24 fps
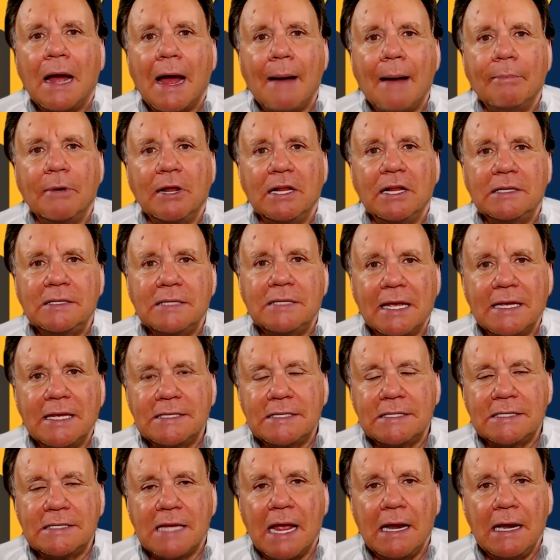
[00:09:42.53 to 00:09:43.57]
I'm going to take
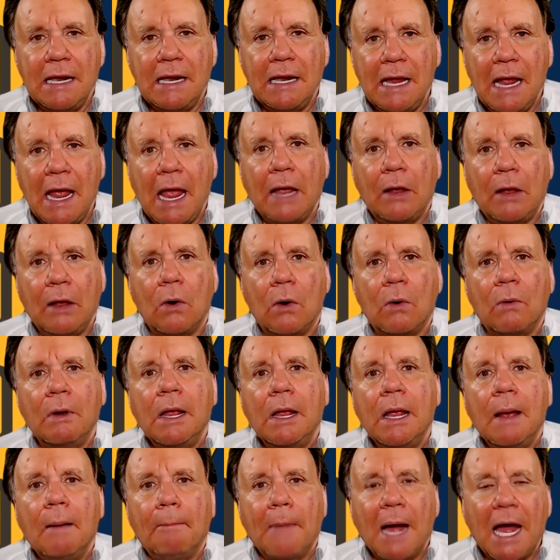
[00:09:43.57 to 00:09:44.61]
San Diego
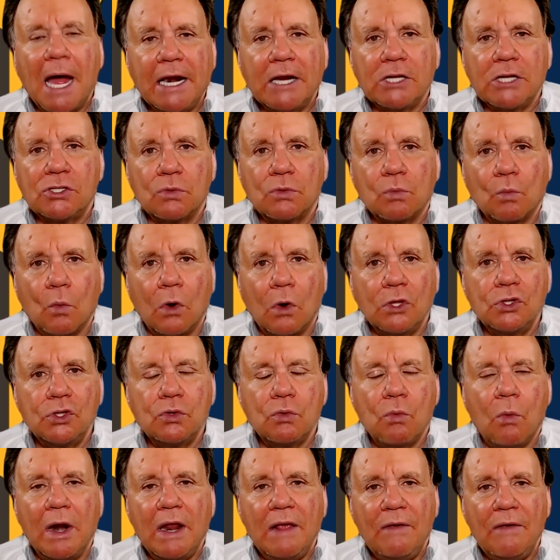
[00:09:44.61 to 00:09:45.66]
minus
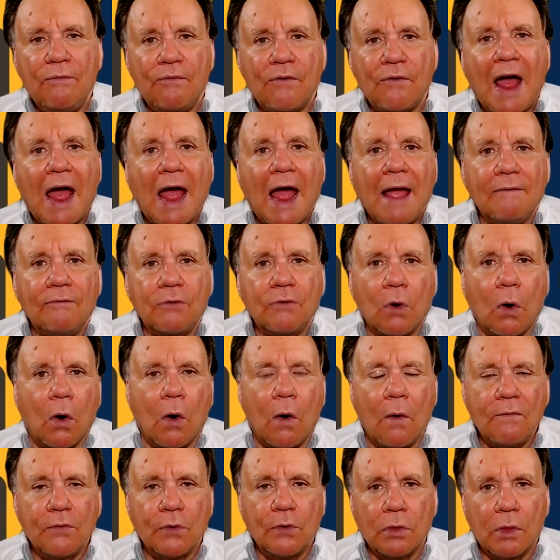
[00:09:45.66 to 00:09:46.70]
125
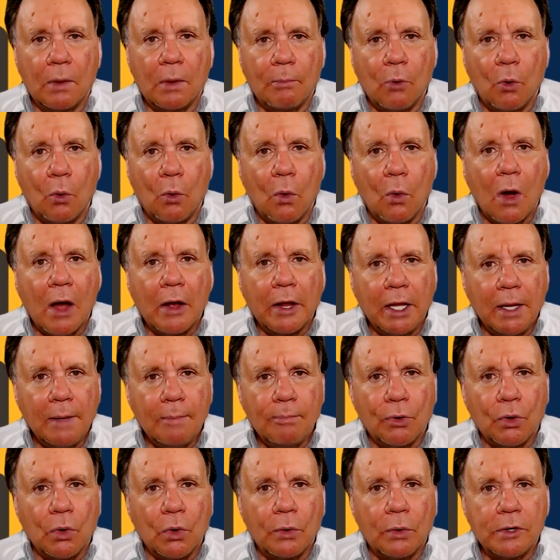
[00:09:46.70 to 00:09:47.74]
over the Milwaukee
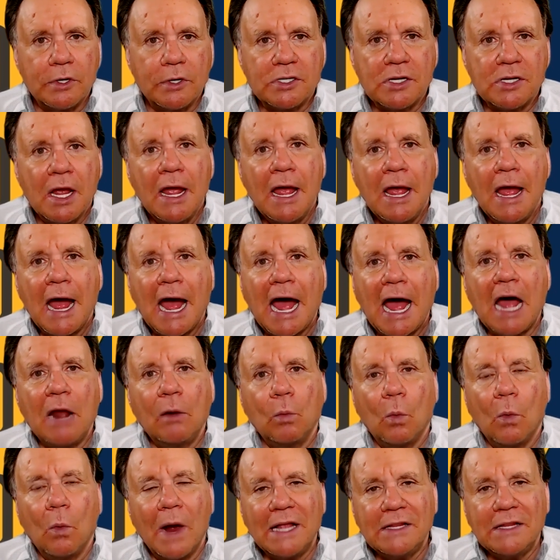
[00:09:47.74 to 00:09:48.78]
Brewers
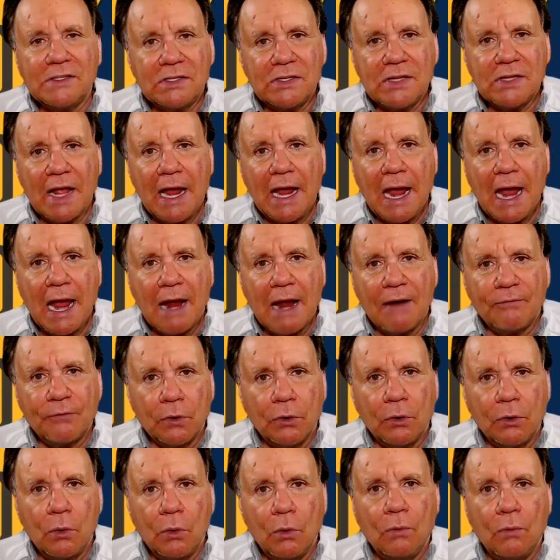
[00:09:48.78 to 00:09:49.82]
on Wednesday
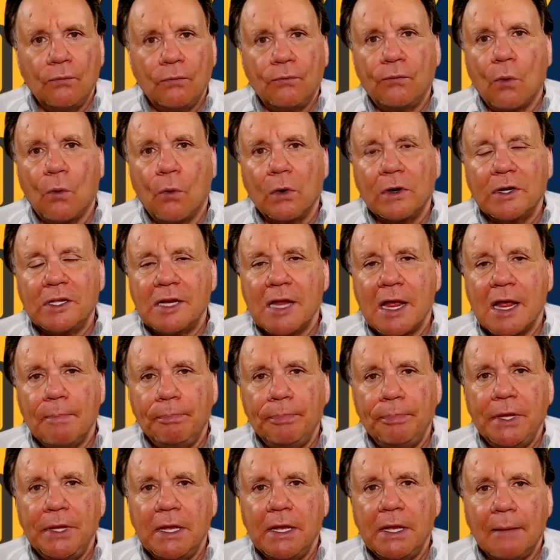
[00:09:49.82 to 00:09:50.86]
afternoon,
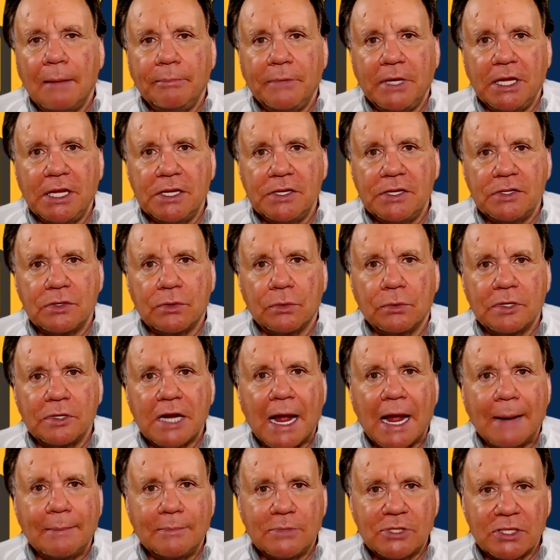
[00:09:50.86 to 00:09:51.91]
4:10 p.m. Eastern
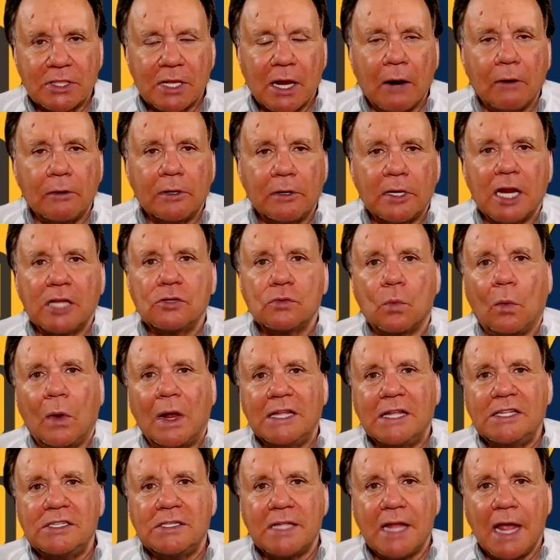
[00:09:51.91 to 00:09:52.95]
time start. That's
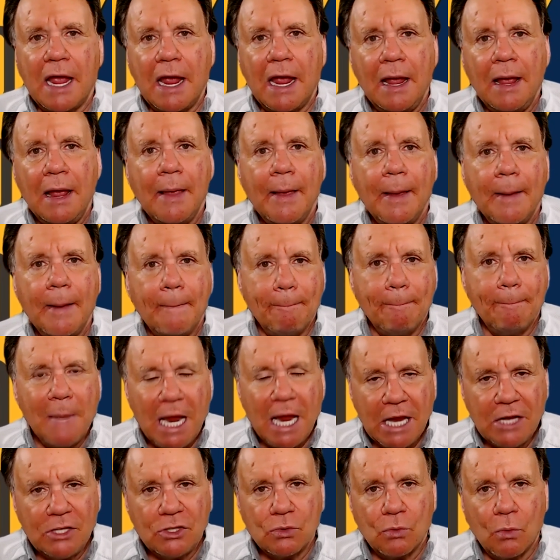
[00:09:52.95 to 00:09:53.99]
Wednesday,
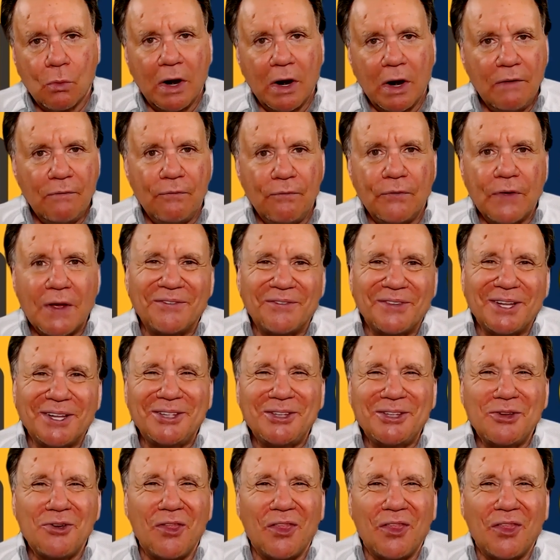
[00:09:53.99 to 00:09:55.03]
May 25th.
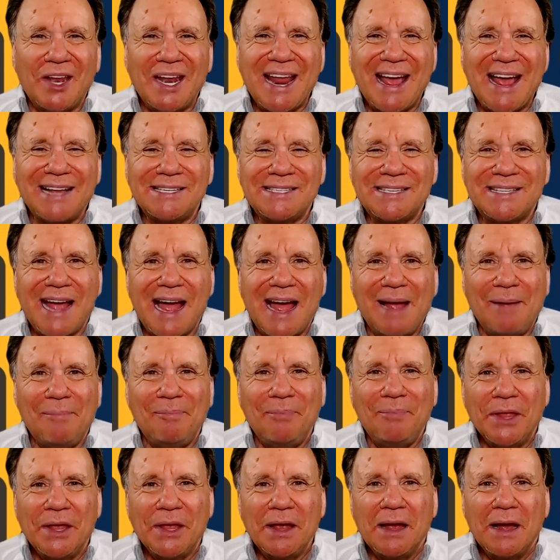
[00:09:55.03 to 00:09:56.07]
Until the next
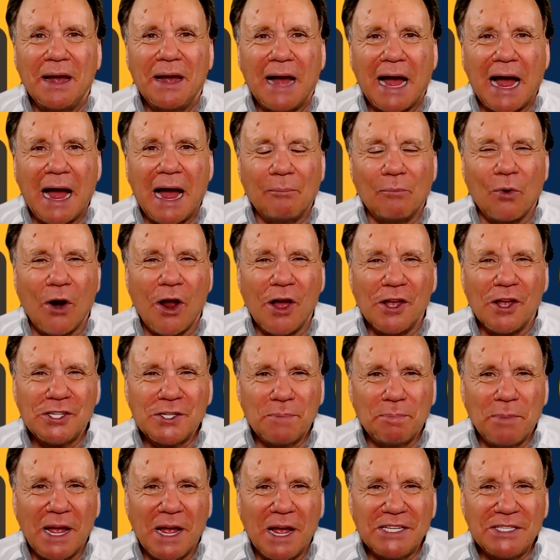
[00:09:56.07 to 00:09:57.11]
time, I'm Ross
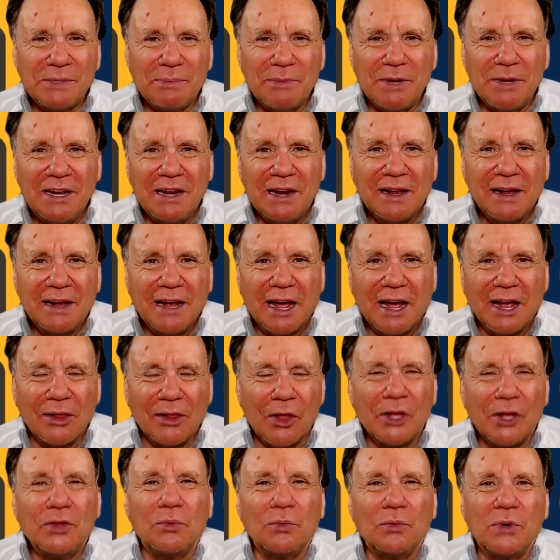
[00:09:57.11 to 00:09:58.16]
Benjamin. I'd
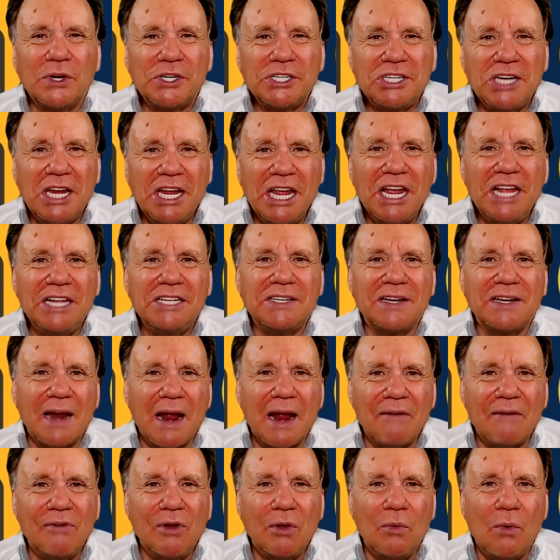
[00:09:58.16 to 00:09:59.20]
like to wish each and
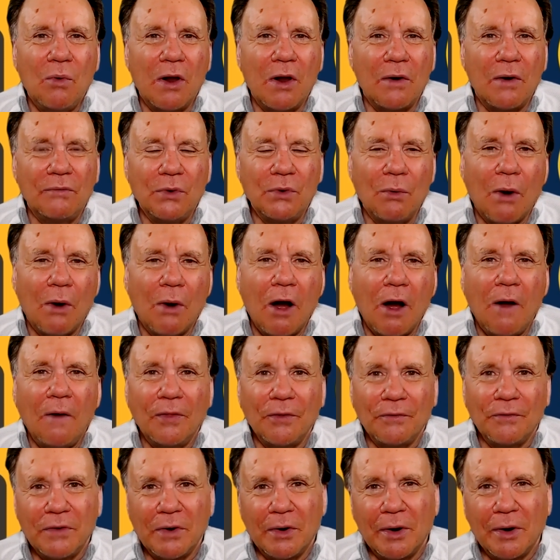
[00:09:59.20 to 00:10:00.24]
every one of you all
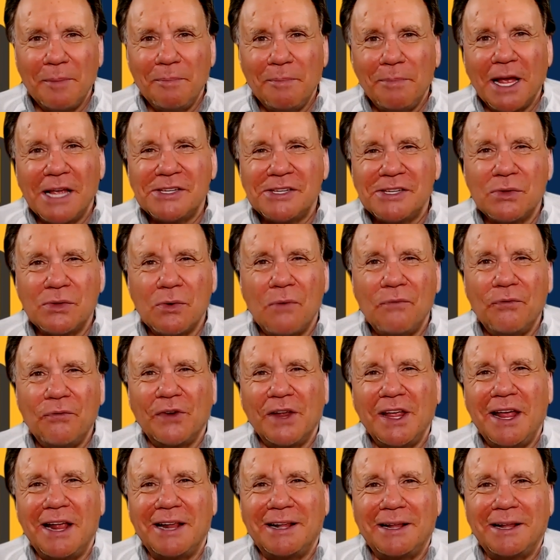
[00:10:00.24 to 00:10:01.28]
the very best. Don't
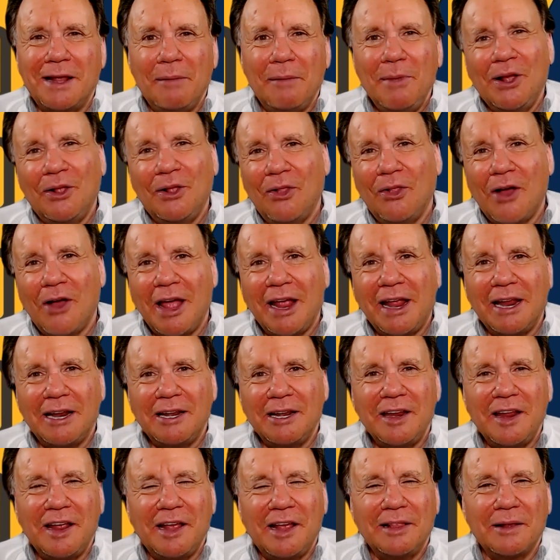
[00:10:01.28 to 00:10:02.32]
forget, give me a like
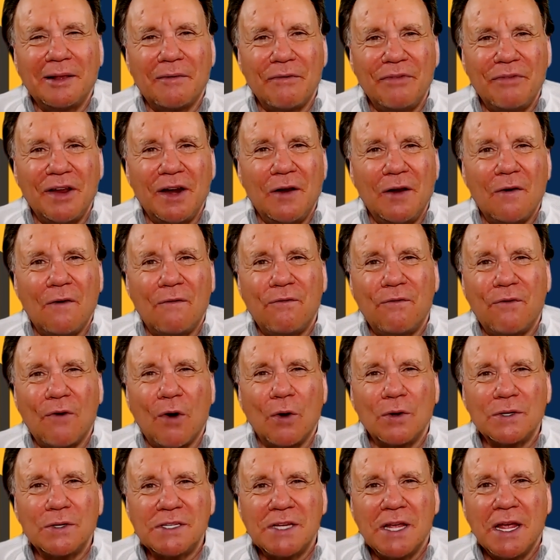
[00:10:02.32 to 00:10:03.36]
at the end of the video,
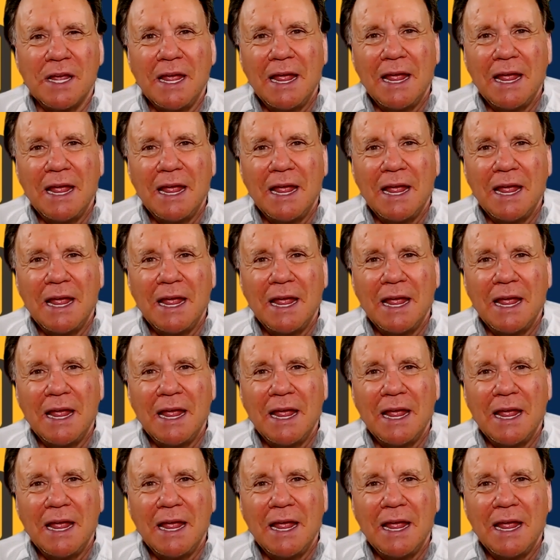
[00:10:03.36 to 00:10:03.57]
folks.